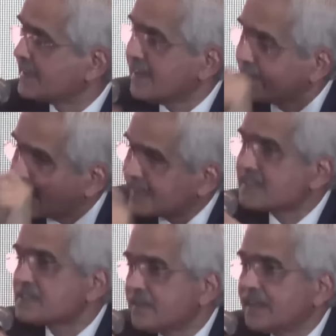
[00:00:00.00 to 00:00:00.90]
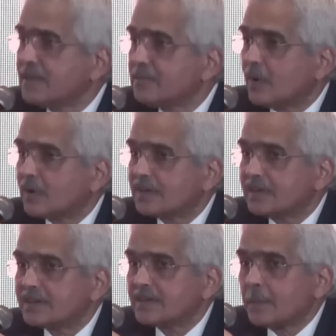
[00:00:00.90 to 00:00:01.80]
I think that is very
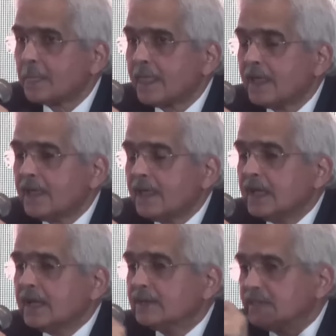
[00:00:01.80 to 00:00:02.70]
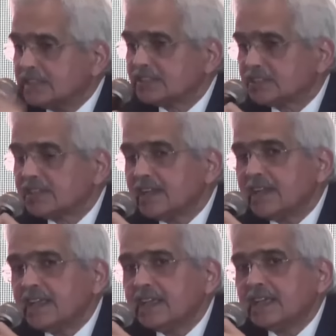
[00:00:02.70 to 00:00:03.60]
important.
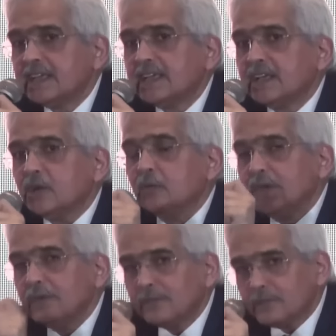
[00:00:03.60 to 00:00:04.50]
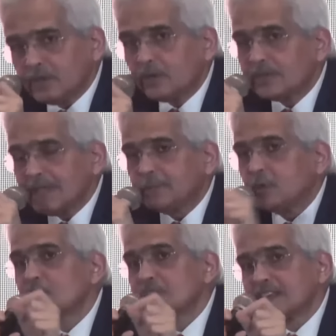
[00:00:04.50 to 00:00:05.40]
Traditionally, the
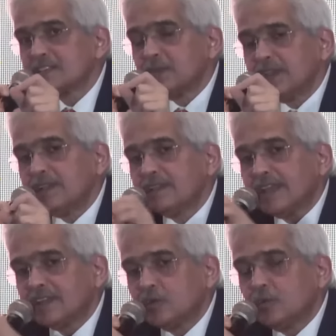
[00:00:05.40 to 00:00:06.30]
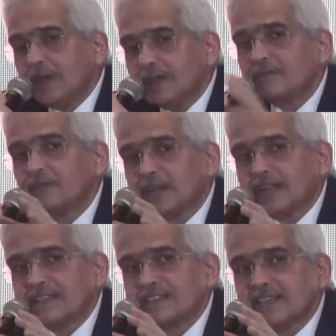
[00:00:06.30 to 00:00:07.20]
approach has been that you wait for
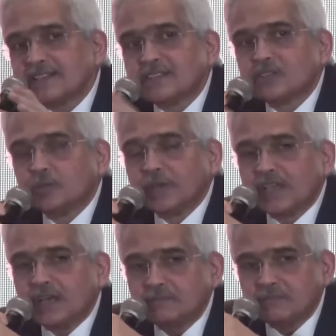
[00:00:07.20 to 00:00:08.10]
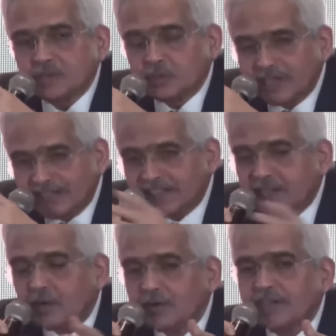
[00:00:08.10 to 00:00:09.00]
an asset to
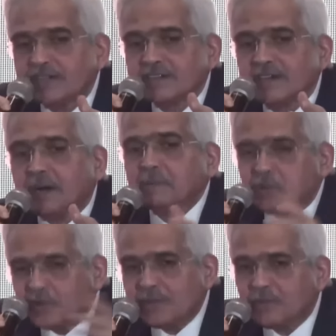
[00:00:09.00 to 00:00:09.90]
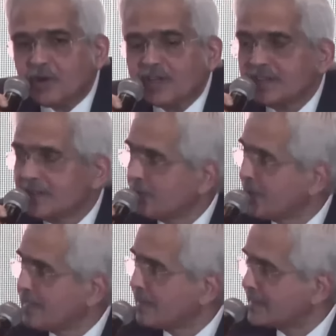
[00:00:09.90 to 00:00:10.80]
deteriorate up to a point
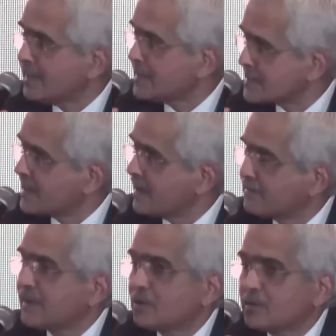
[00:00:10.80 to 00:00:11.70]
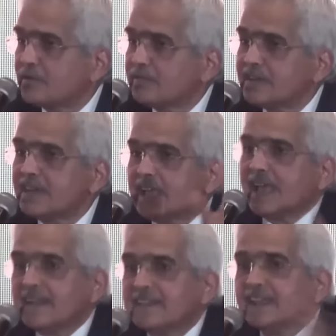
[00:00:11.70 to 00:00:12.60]
when nothing is left out of it,
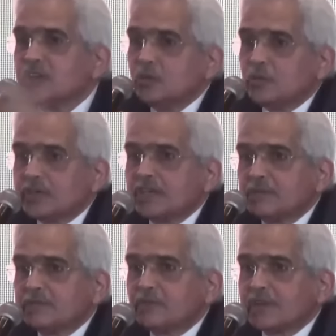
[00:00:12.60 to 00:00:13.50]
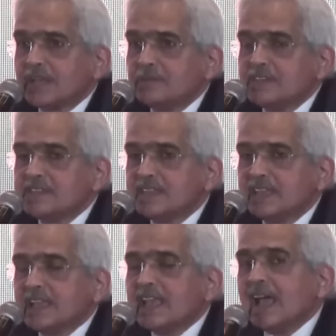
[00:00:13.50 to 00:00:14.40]
and then you put it before
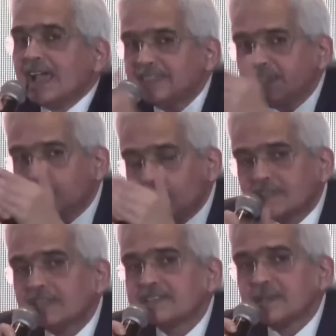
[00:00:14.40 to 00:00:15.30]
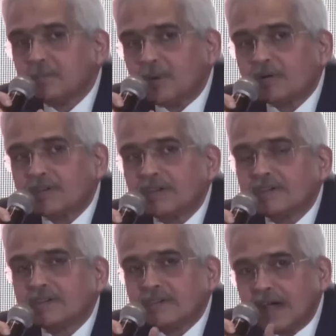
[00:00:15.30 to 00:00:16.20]
IBC. I think what is
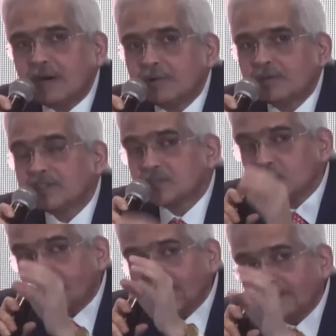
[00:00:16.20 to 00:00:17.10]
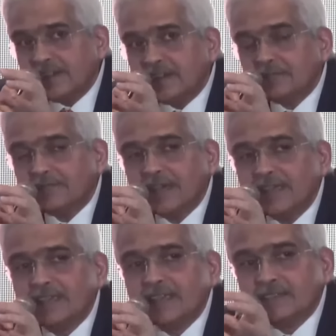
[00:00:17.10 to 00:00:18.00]
important now is to
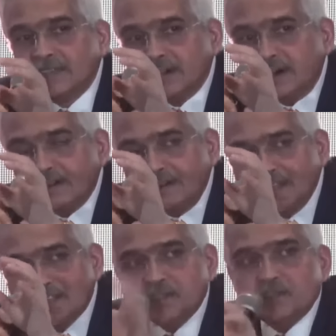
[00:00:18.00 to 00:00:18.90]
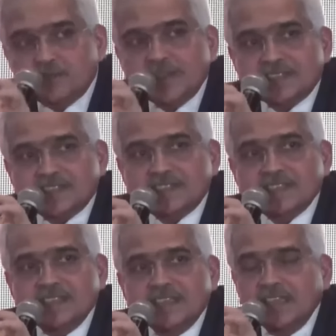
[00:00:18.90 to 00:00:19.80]
identify the early
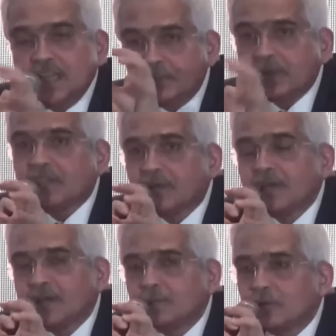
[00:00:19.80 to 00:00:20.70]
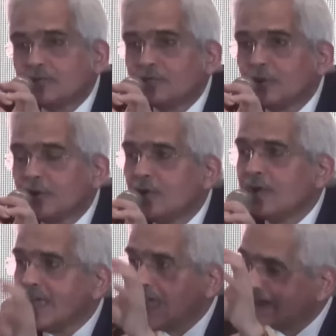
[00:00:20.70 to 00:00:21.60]
stress in a particular portfolio
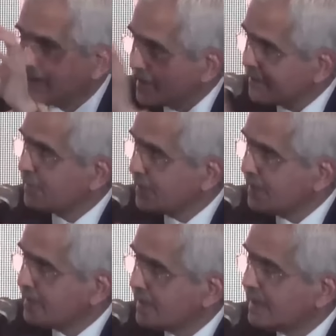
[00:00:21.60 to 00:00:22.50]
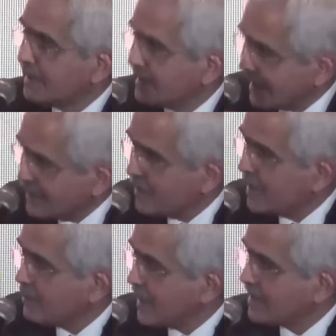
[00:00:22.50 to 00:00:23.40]
and refer it in a
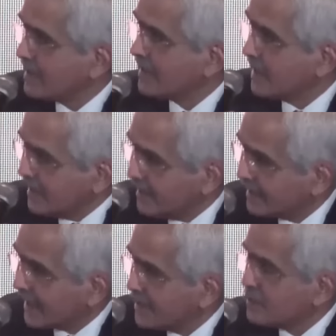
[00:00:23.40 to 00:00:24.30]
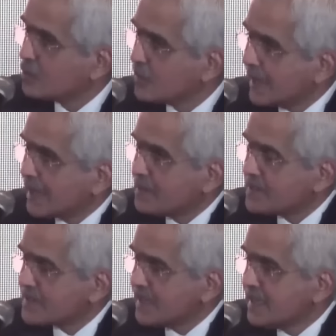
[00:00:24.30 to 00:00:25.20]
timely manner, in time, to the
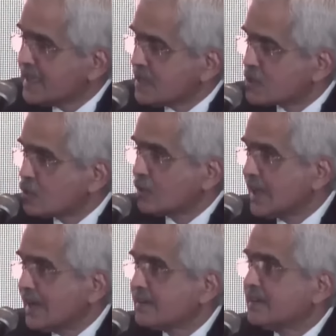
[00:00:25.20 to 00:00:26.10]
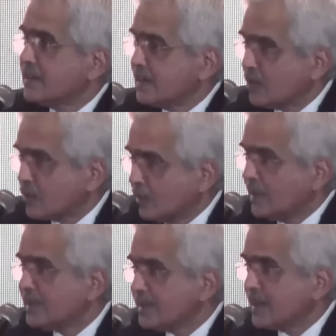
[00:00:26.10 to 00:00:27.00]
IBC, so that not
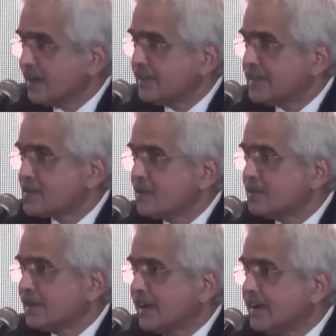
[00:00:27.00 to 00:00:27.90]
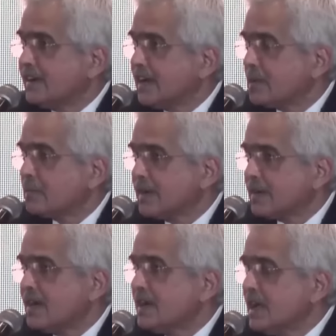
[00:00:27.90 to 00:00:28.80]
only the recoveries of the credit are
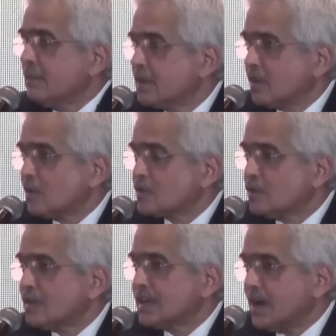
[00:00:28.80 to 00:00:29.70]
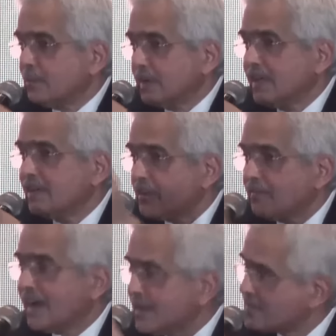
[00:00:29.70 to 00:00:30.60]
better, but also the company
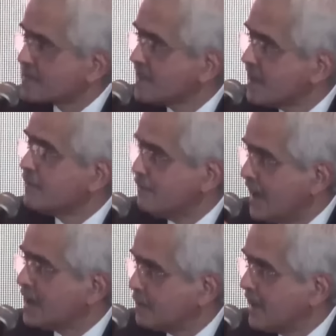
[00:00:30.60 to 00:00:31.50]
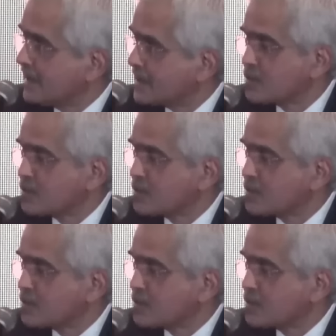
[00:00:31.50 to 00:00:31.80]
revives far better.